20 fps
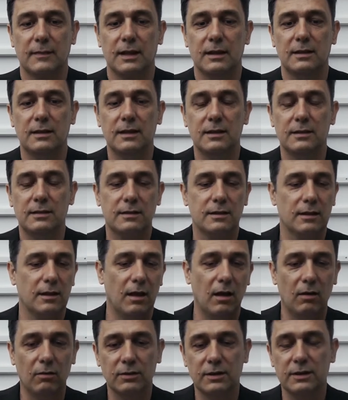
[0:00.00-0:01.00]
this
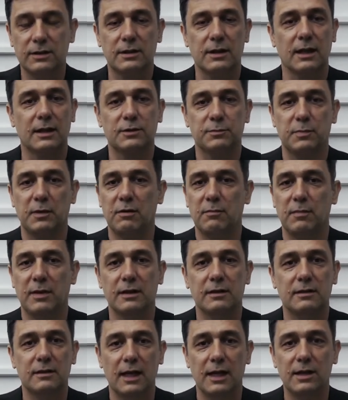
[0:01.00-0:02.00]
all this
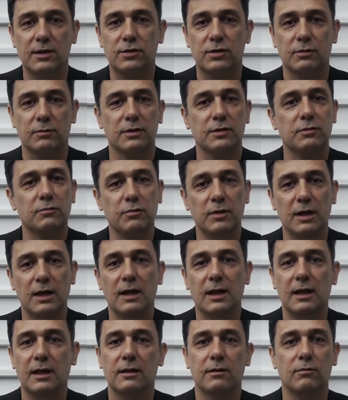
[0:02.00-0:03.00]
experimentation was
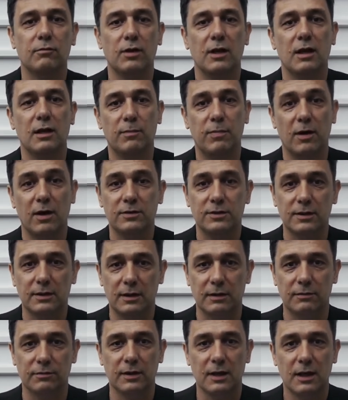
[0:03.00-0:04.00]
really really
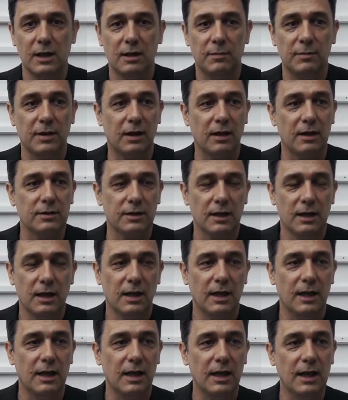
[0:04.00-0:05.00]
positive because
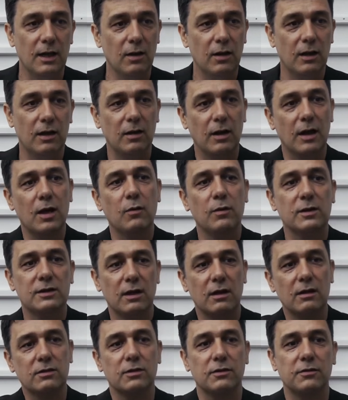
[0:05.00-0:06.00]
he he was
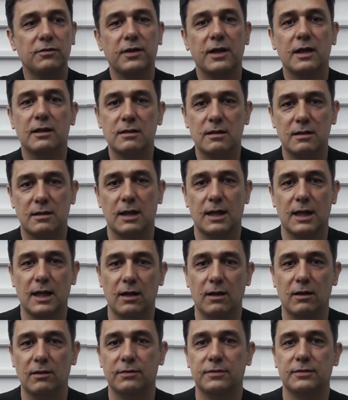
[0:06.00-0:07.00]
also fiance
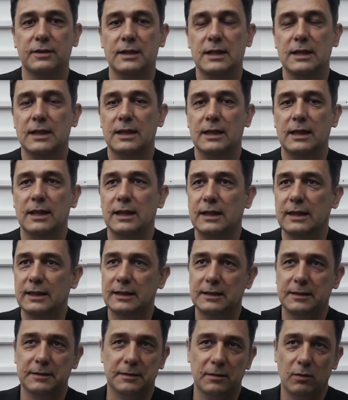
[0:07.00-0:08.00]
of
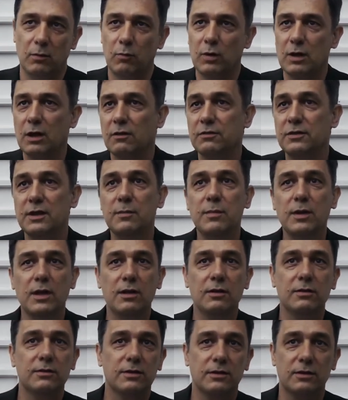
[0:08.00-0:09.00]
uh, one of the
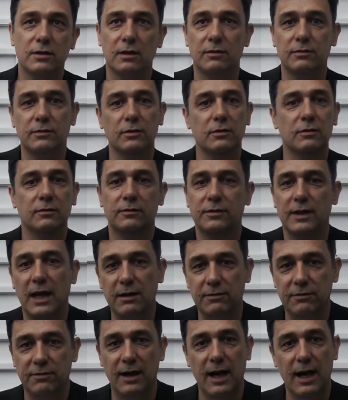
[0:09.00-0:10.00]
muses of the Nouvelle
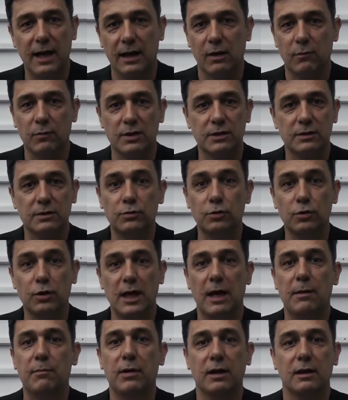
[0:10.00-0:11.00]
Vague was
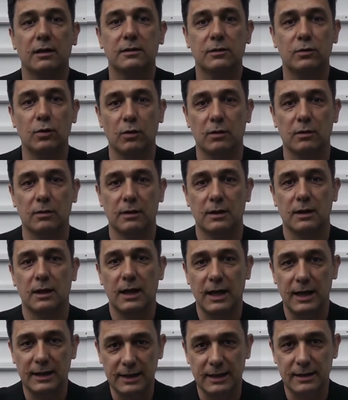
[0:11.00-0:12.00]
Julia Berto
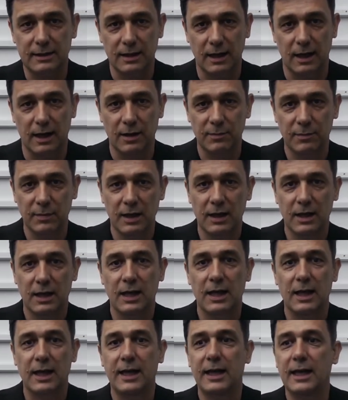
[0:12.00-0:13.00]
at that time.
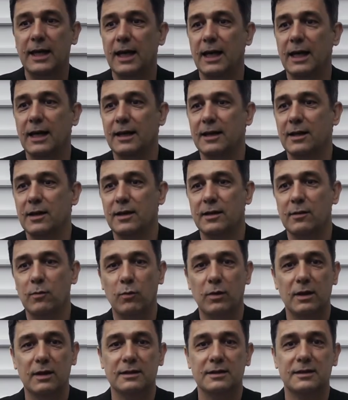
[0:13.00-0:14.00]
He
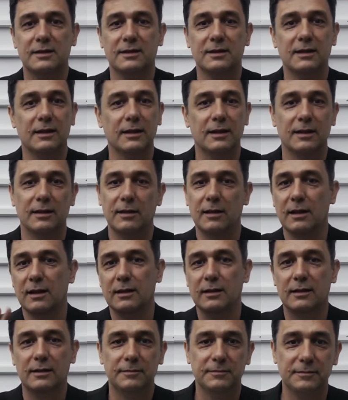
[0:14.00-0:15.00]
was the,
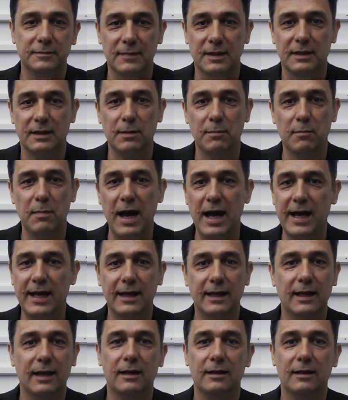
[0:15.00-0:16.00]
the main